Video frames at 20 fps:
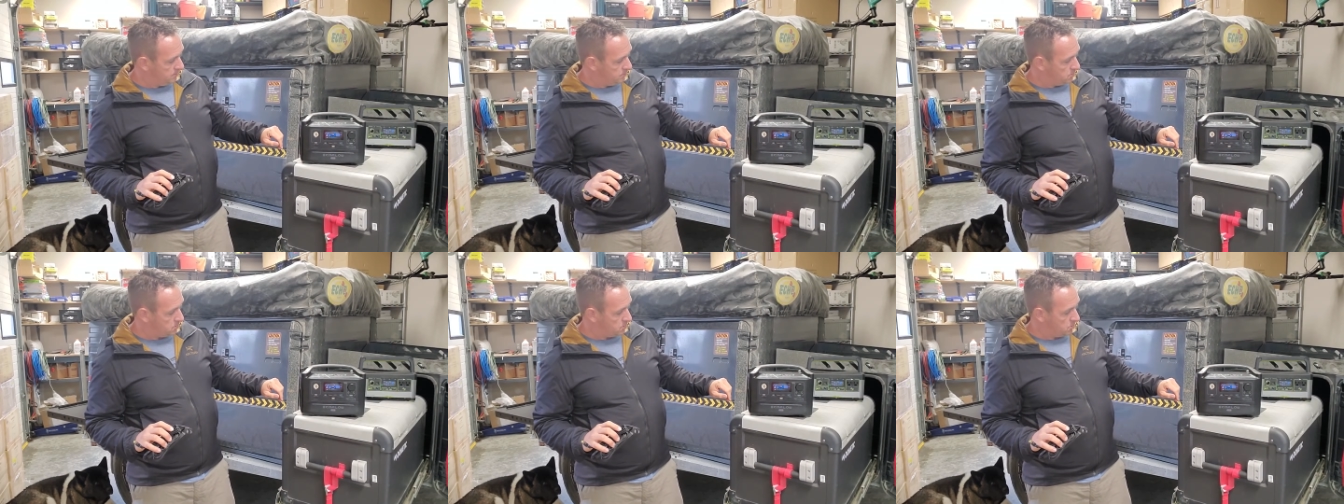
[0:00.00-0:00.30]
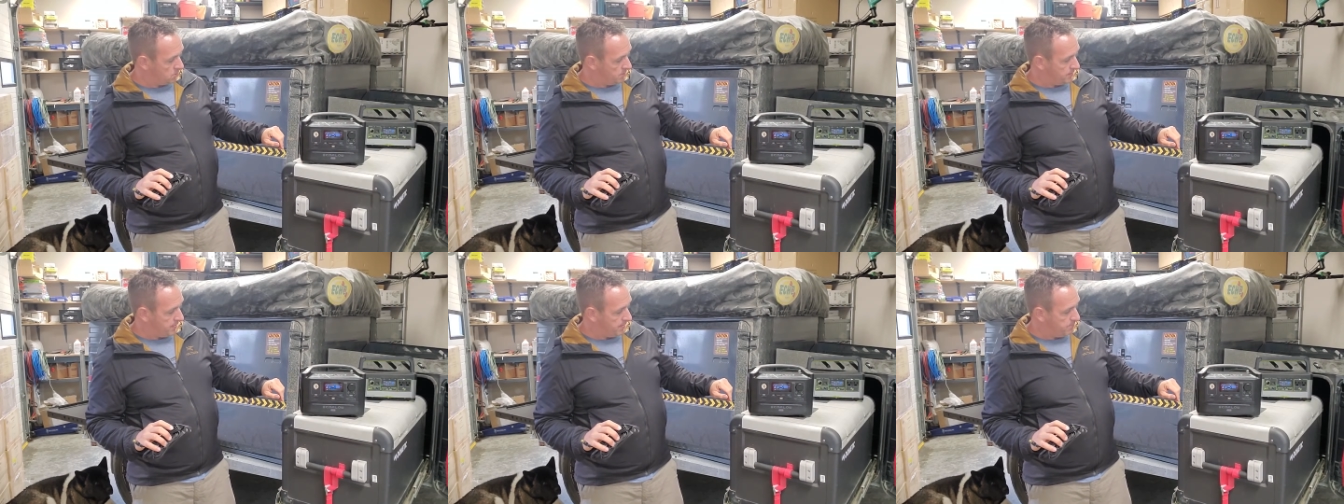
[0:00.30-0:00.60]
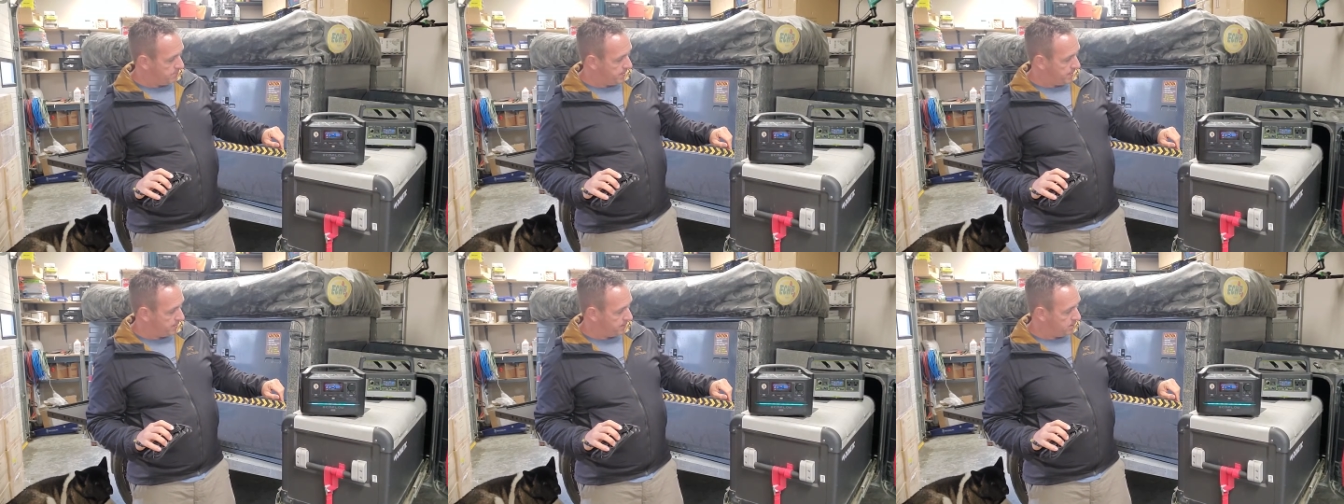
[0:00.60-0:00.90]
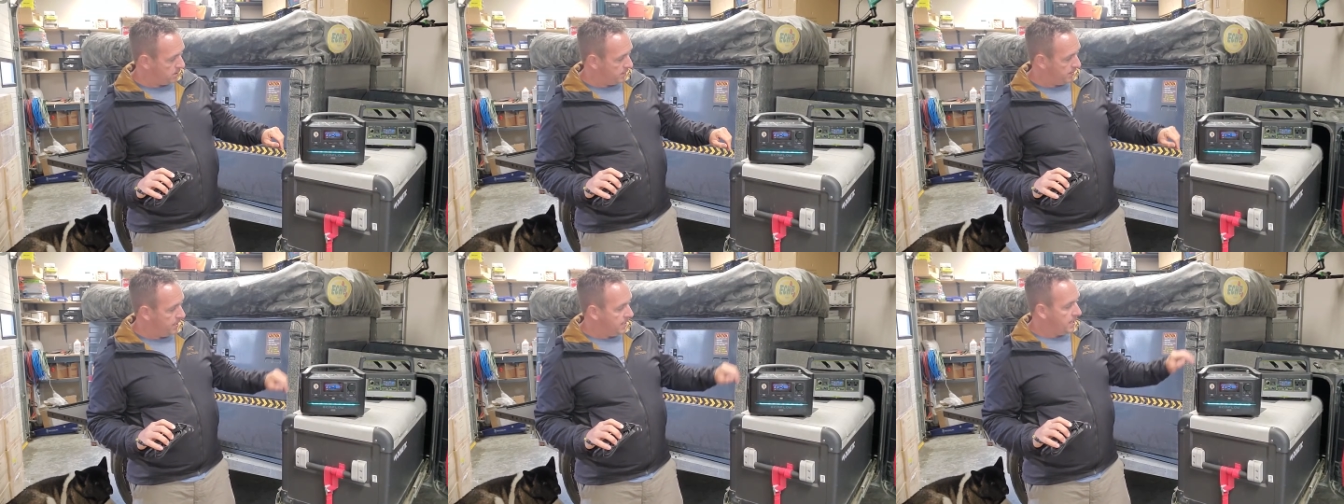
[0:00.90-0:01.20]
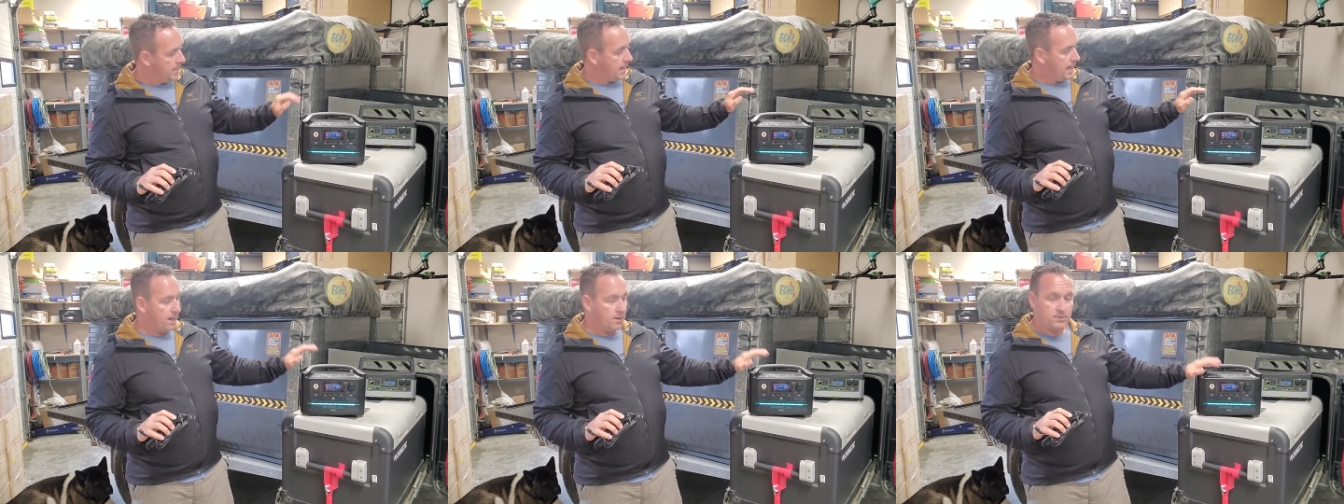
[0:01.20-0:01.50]
just turn that back on.
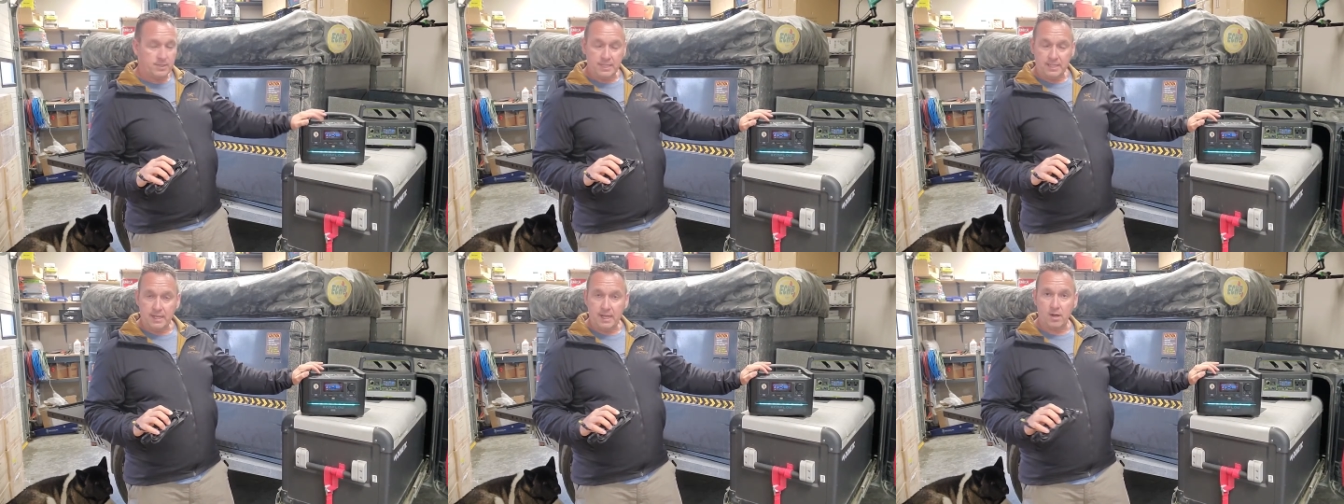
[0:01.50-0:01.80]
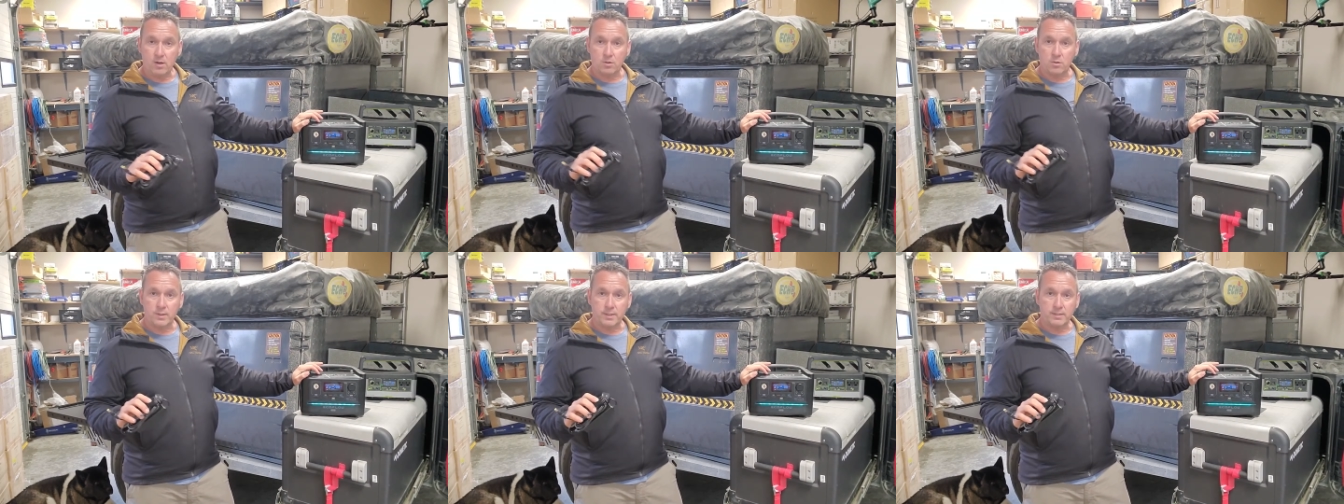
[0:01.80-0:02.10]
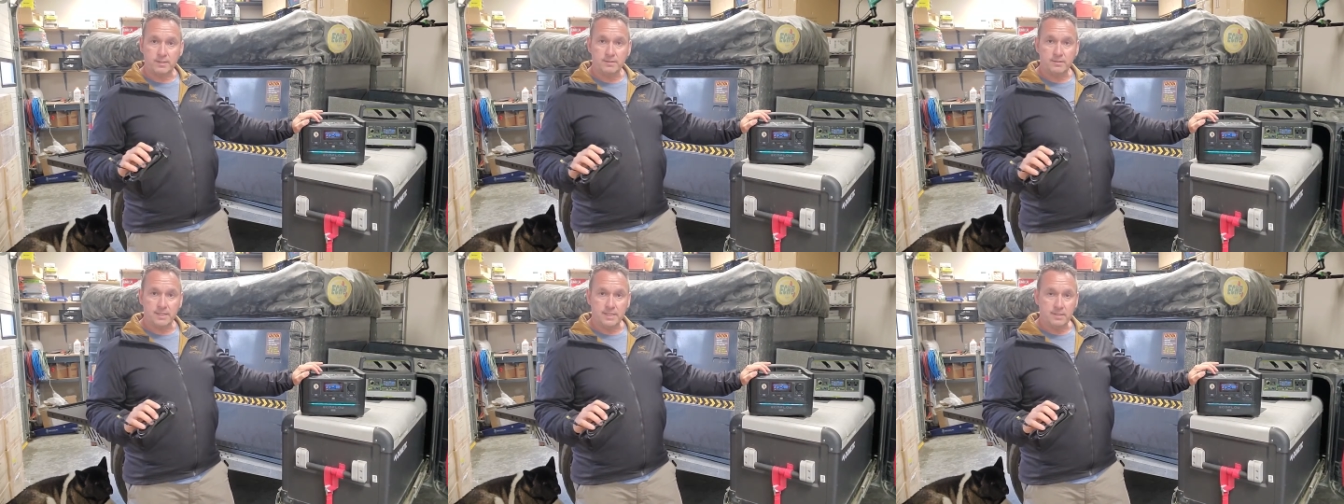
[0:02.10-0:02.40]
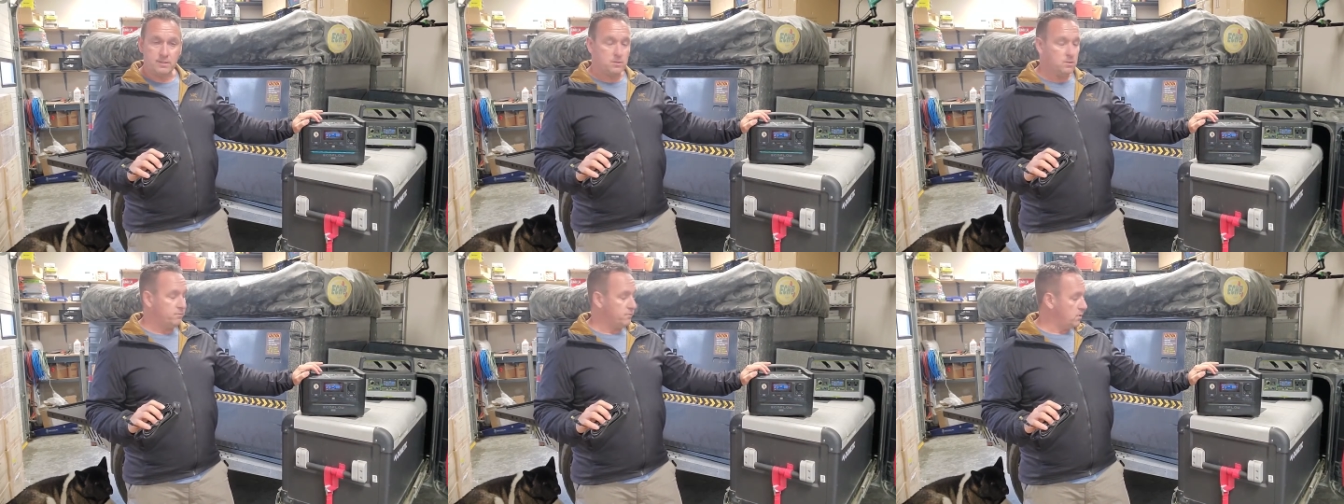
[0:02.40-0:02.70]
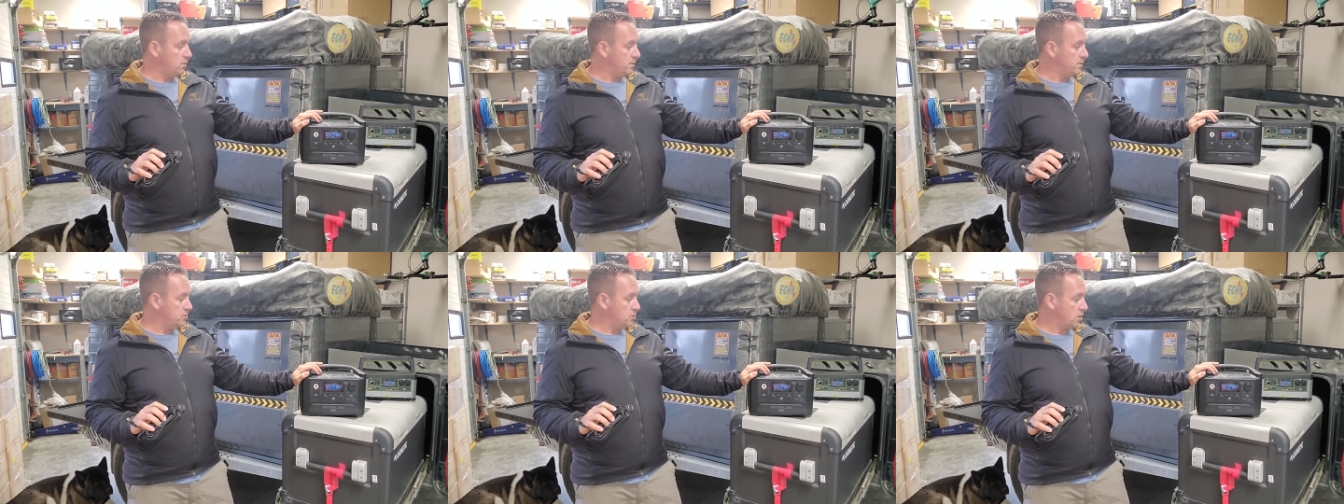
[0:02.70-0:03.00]
How the how quickly the
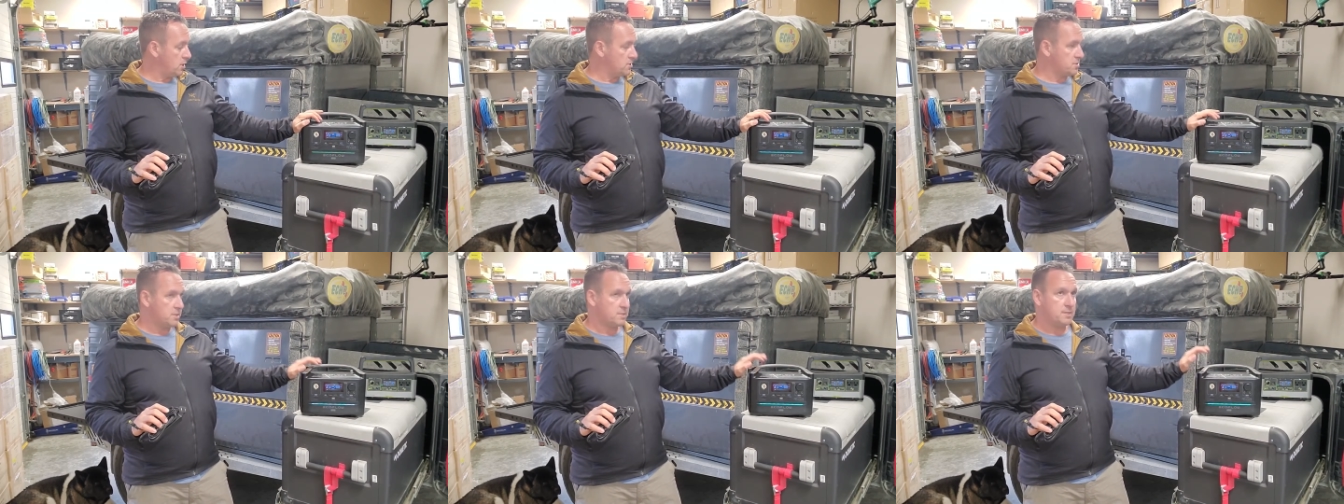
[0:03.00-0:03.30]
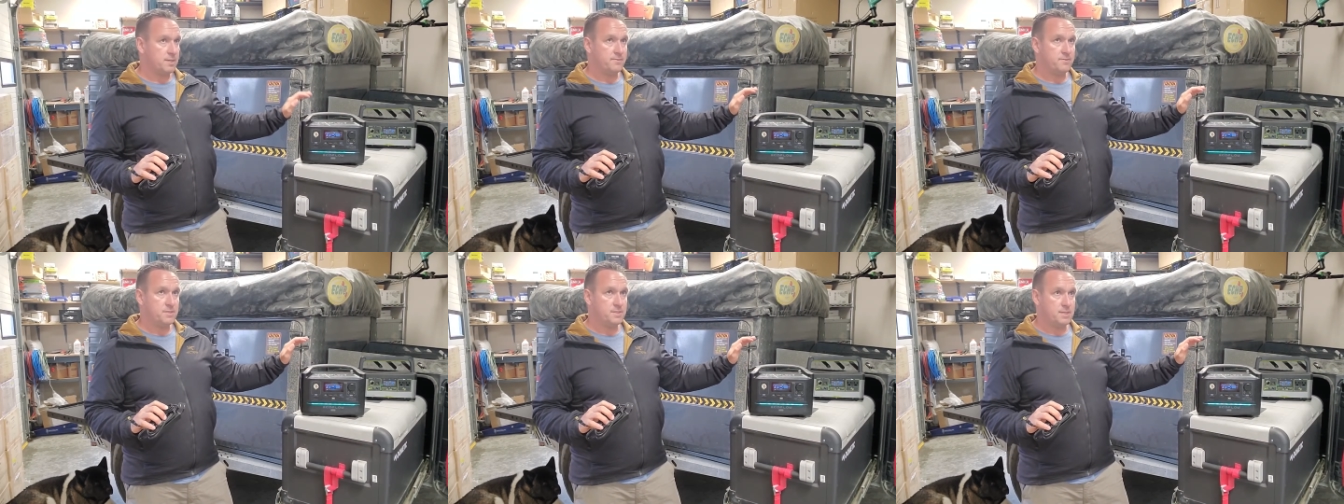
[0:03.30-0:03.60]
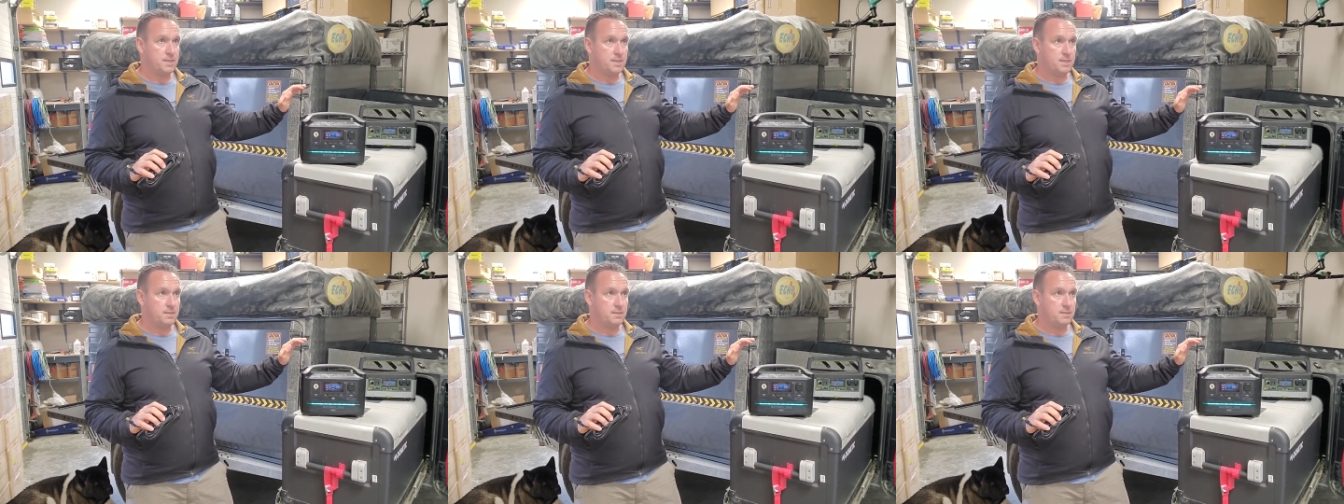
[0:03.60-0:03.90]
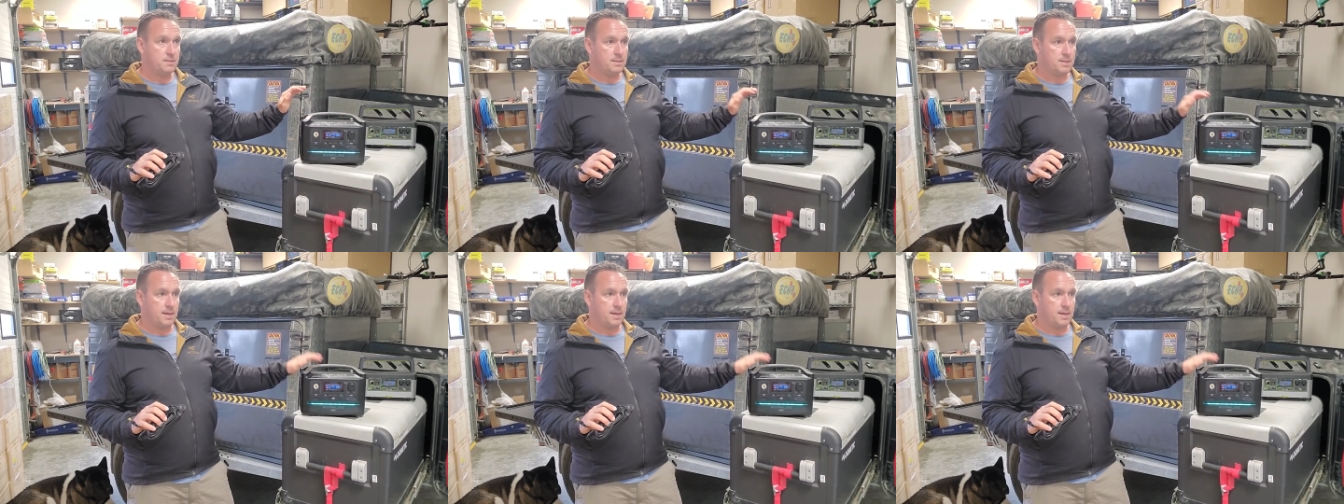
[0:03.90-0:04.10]
EcoFlow can charge because I've seen